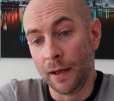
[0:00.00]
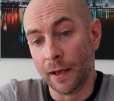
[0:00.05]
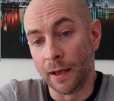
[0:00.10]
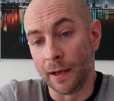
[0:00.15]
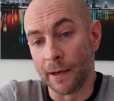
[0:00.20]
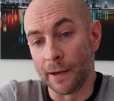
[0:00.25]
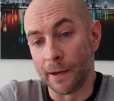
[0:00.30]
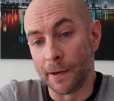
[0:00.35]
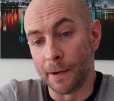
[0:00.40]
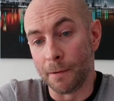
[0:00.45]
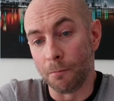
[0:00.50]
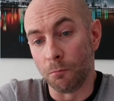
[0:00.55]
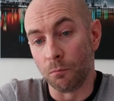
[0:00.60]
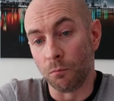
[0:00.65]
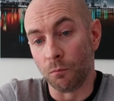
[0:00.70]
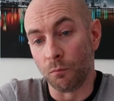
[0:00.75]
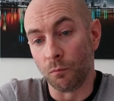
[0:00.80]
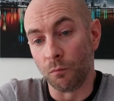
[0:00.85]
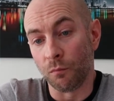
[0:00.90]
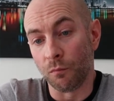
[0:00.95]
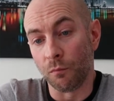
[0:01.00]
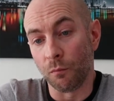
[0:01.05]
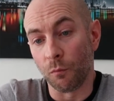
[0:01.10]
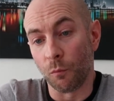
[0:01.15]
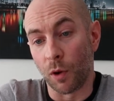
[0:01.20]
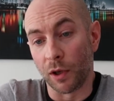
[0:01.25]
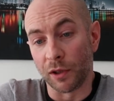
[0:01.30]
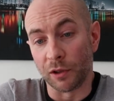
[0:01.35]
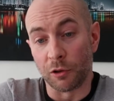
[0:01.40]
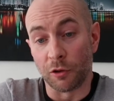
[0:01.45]
1
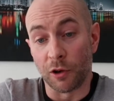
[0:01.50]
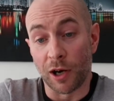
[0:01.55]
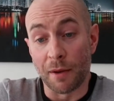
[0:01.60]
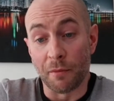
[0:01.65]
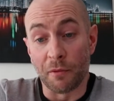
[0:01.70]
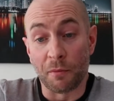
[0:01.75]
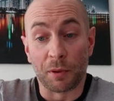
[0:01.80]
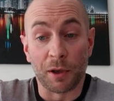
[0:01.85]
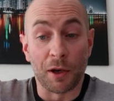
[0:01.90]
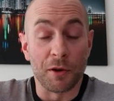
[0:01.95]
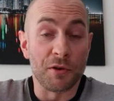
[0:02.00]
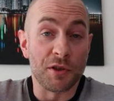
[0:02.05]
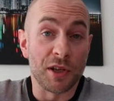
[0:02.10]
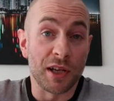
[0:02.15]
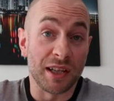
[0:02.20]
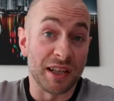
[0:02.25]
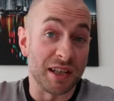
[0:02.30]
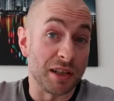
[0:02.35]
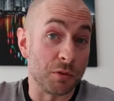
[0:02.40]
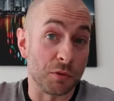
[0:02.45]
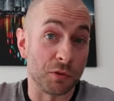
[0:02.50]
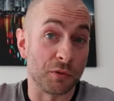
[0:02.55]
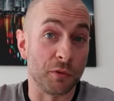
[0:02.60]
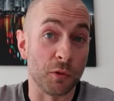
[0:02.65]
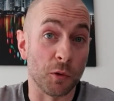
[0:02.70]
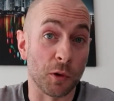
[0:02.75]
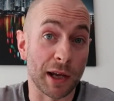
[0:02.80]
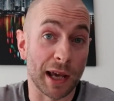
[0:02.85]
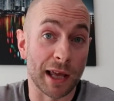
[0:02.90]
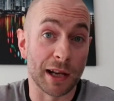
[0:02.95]
gram of protein equals
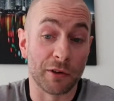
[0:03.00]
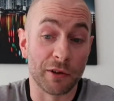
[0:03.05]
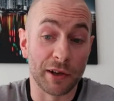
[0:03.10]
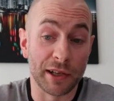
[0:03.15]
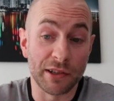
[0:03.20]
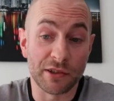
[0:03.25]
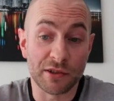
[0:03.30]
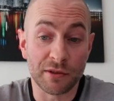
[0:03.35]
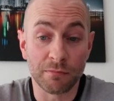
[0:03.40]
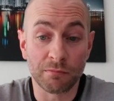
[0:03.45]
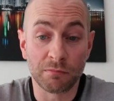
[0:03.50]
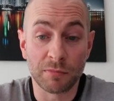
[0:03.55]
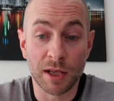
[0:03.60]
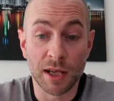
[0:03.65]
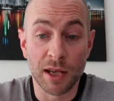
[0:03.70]
4 calories.